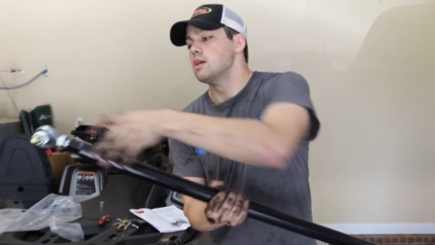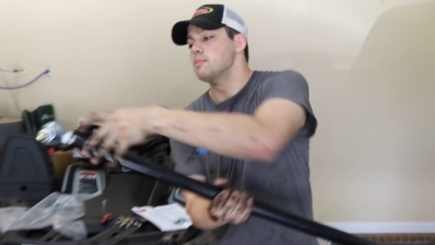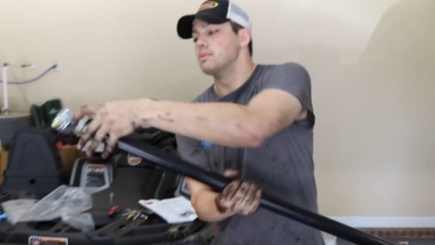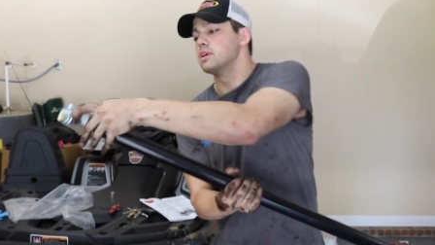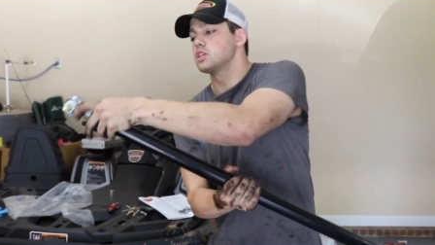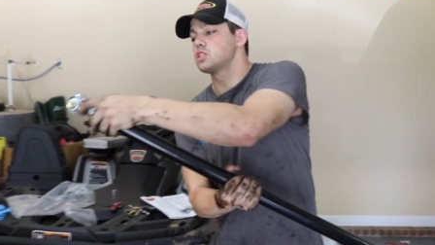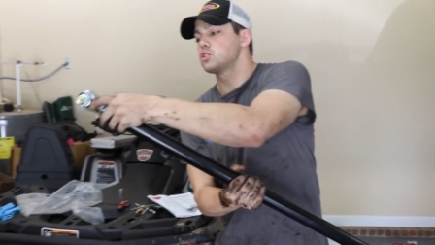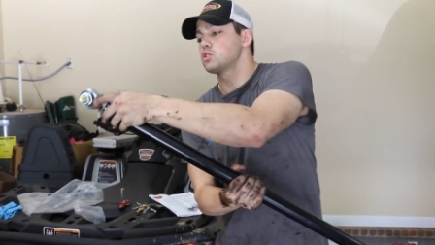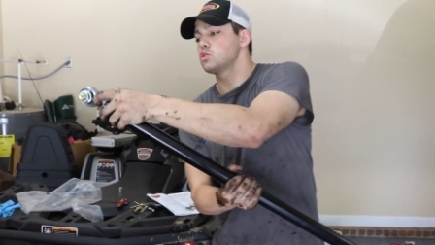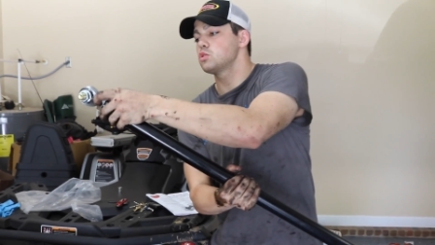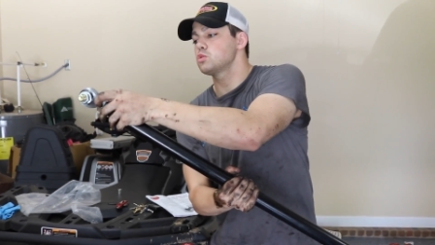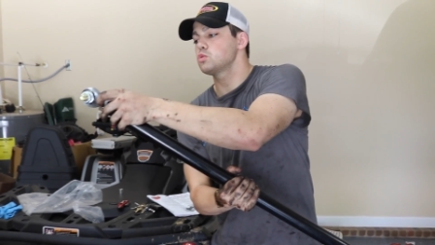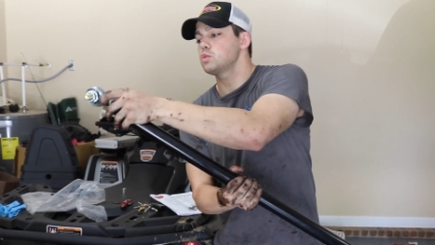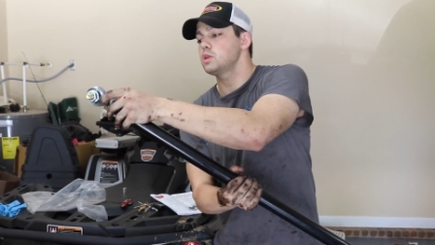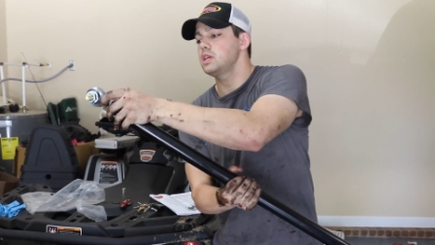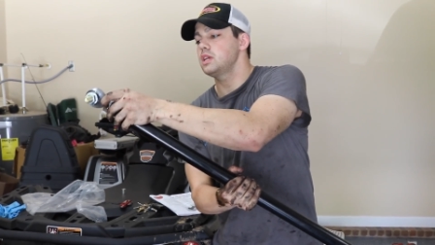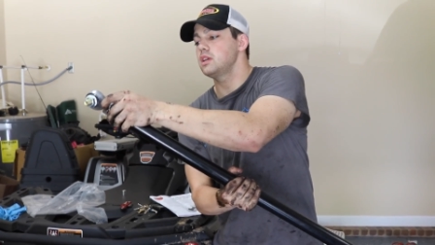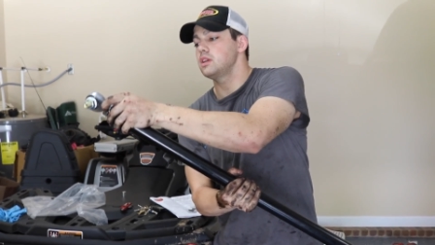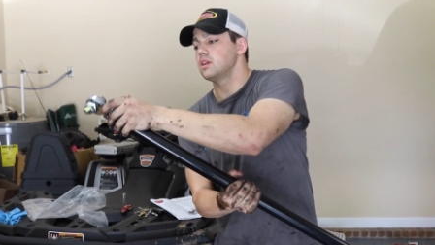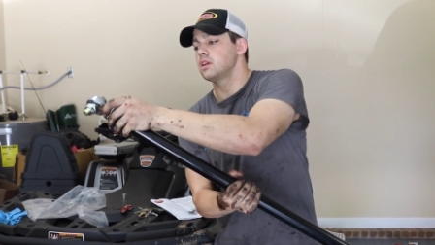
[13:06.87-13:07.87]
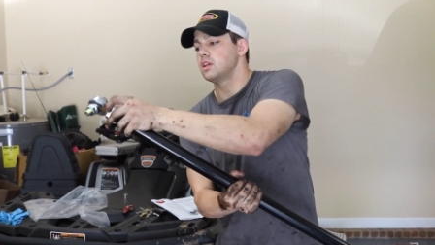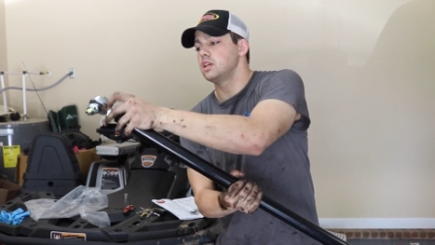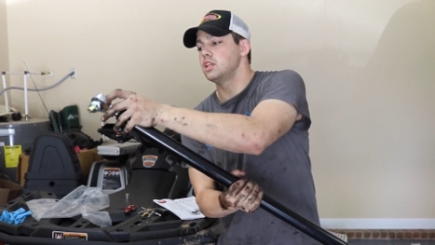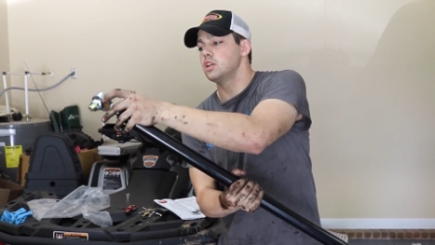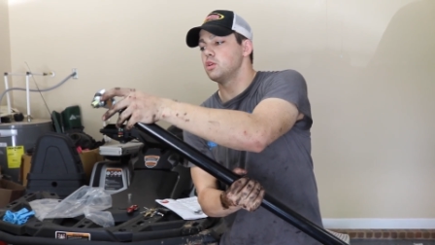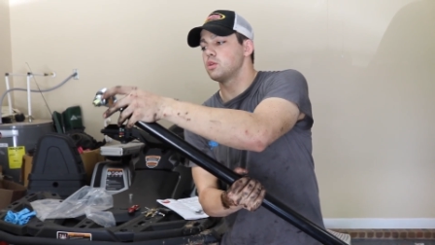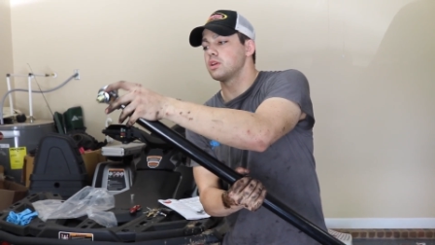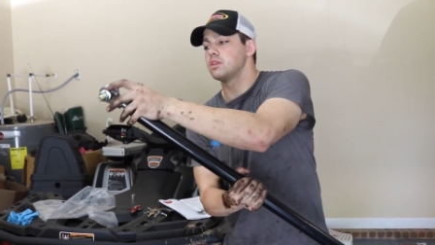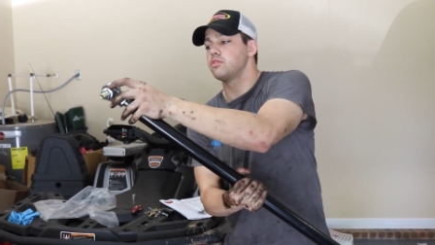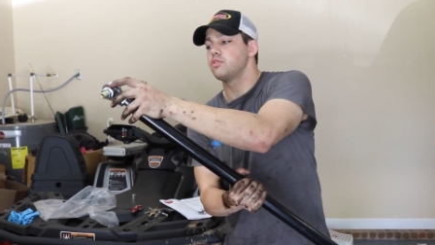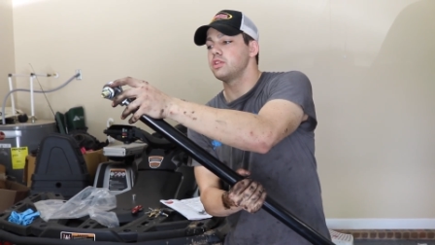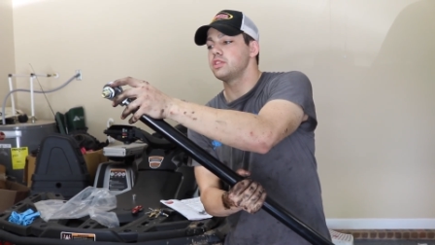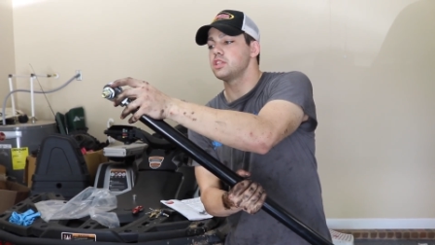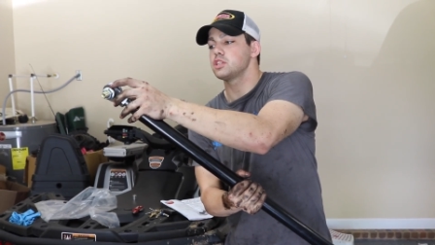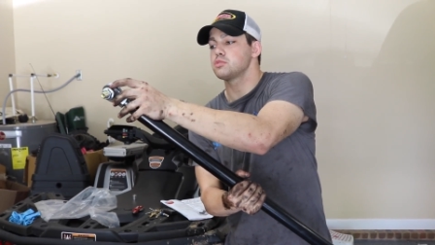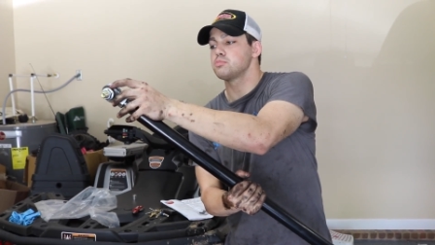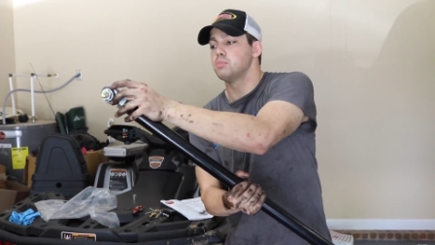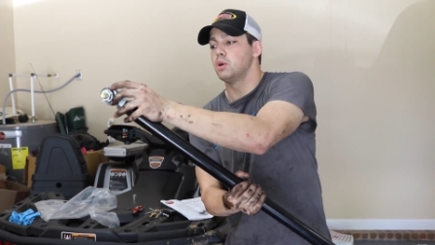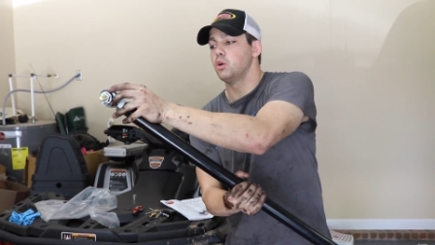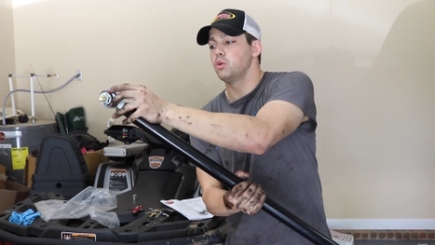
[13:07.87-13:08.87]
But as soon as we, you know, can fit
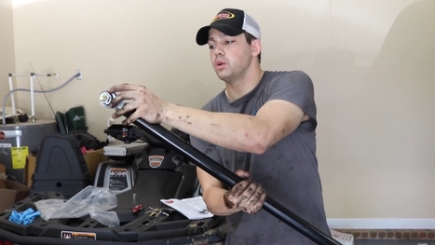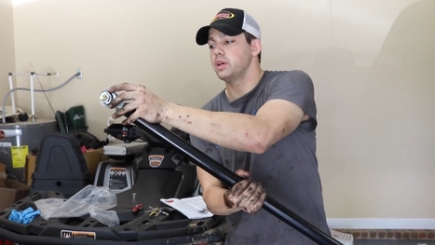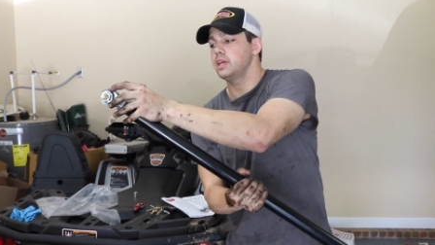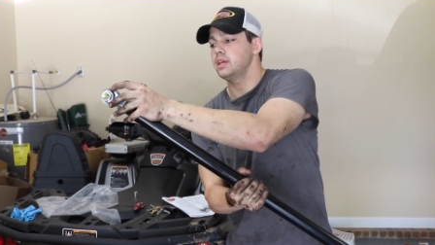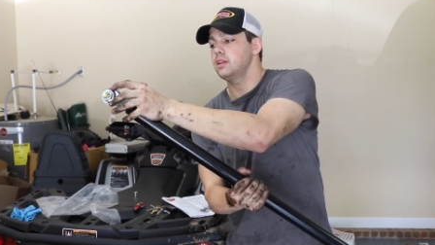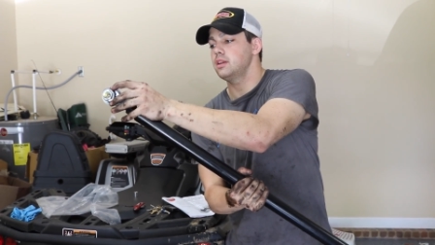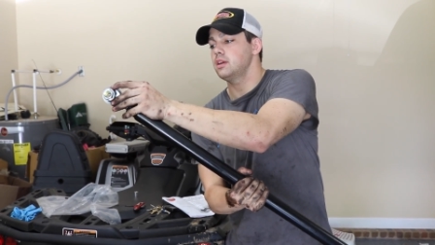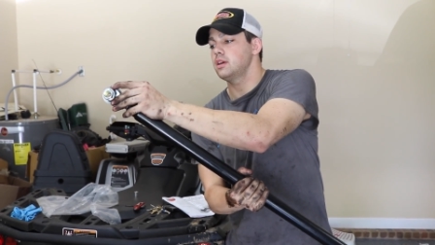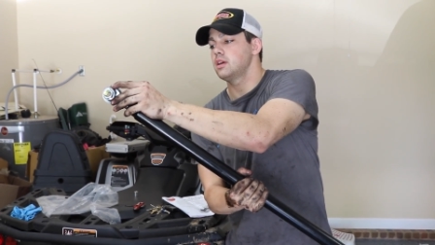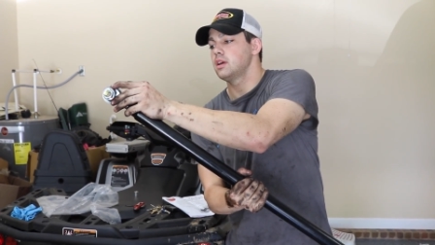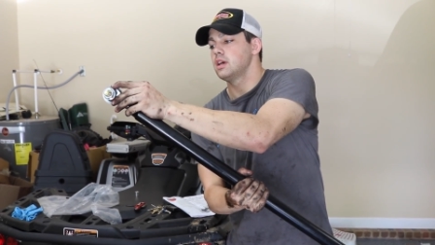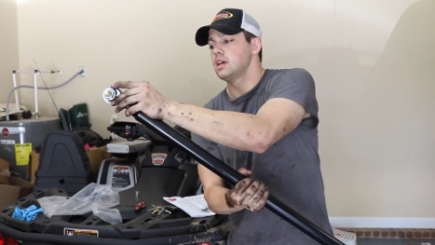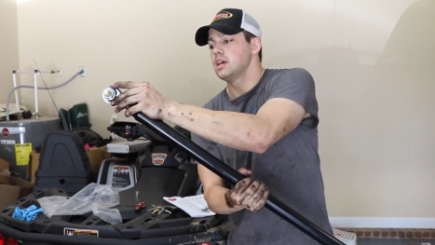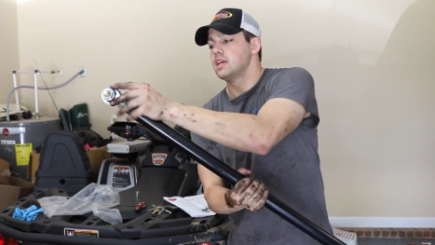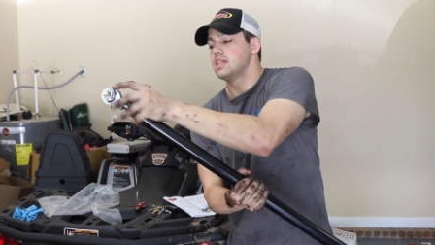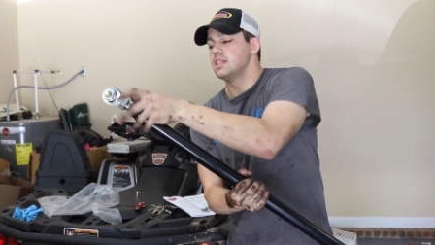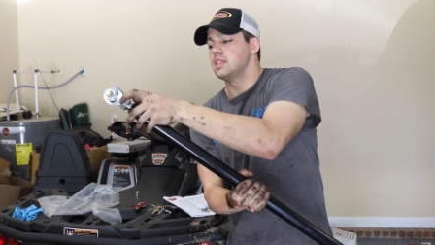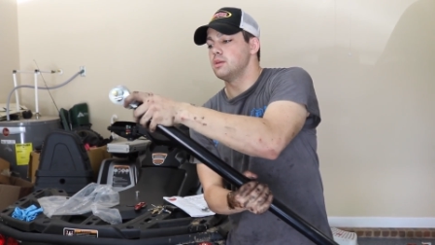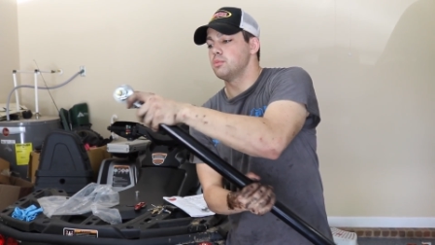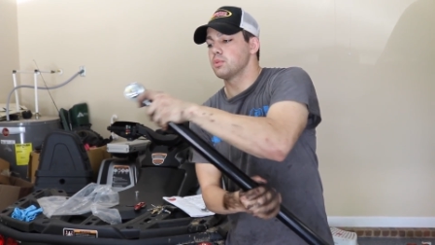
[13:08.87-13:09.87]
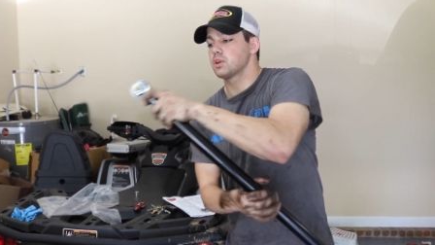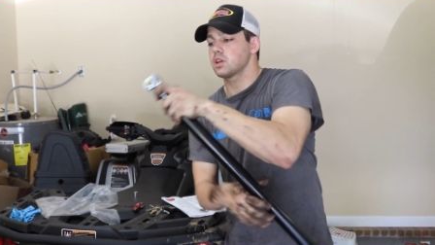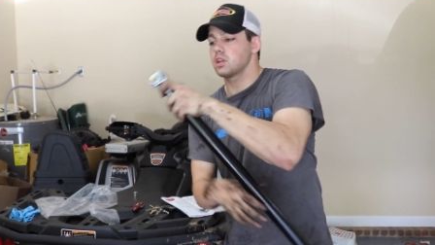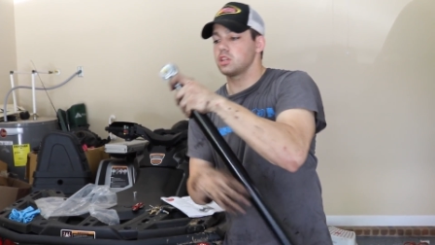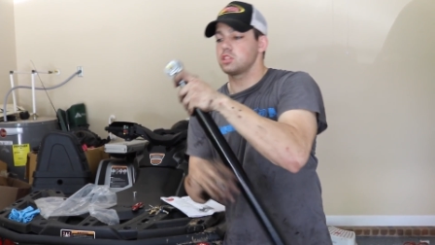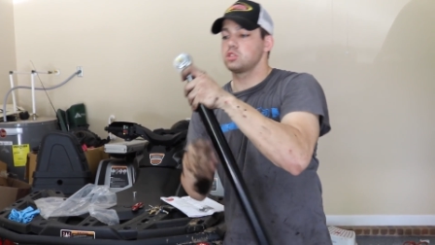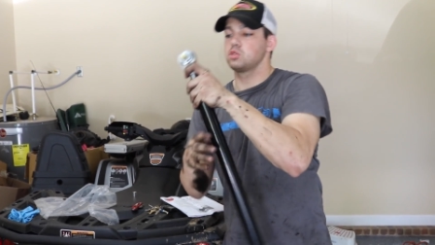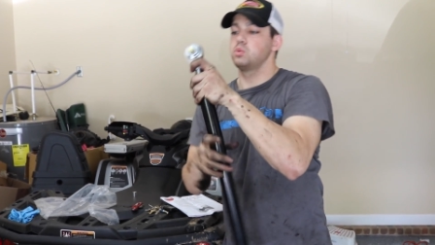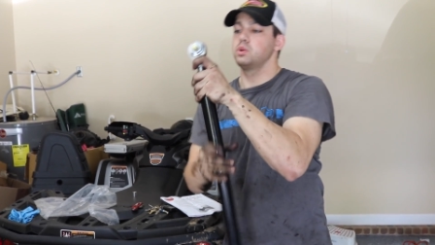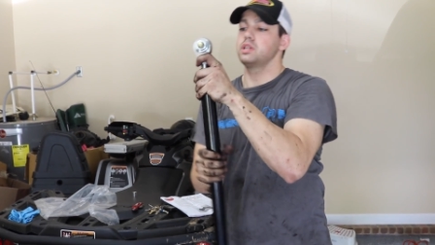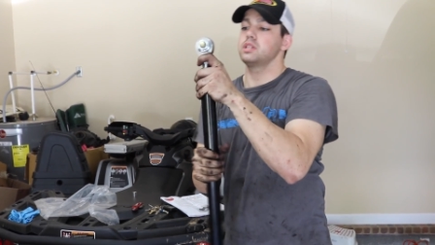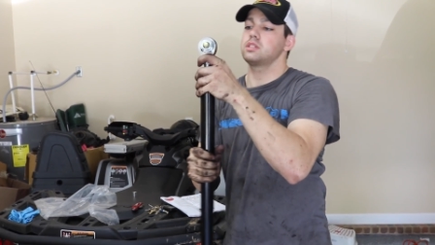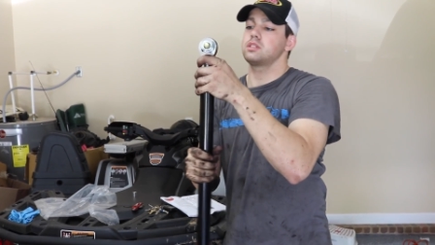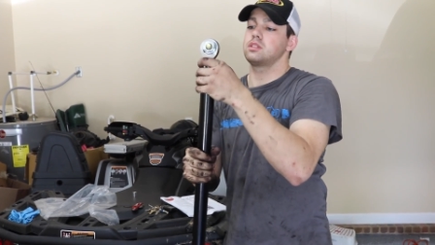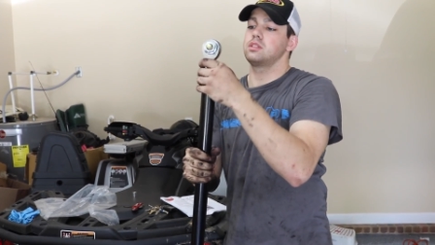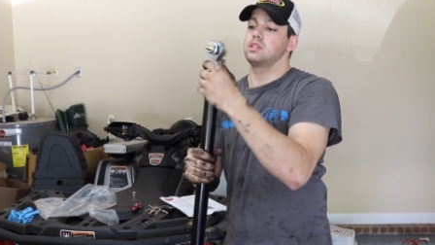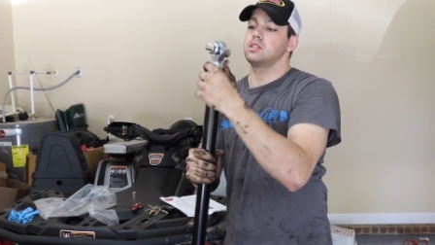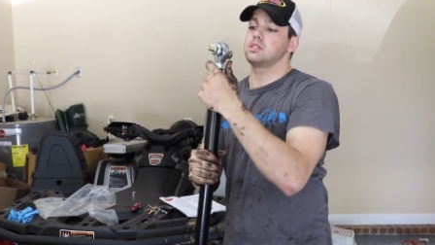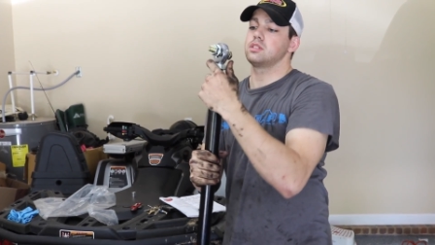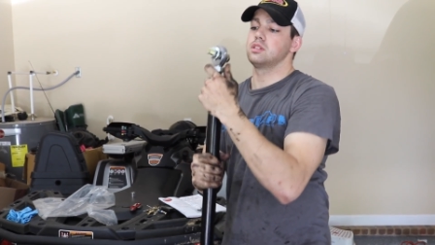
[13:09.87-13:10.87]
this bolt in, then we're going to twist
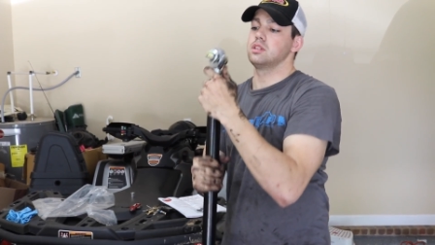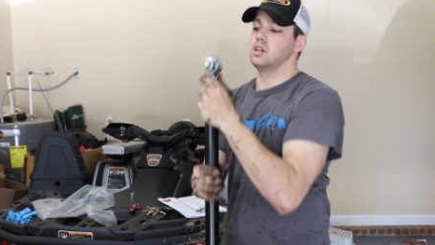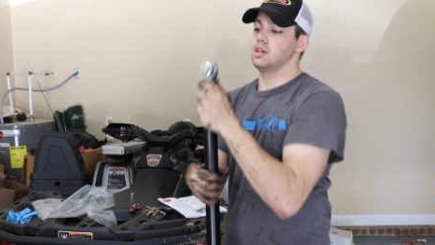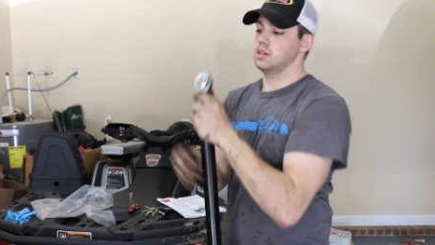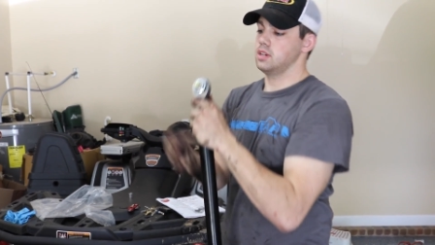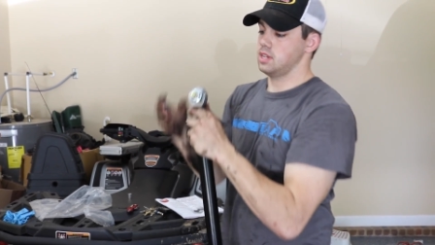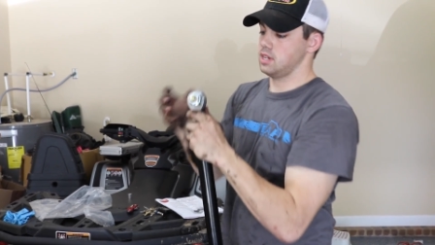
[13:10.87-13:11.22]
this nut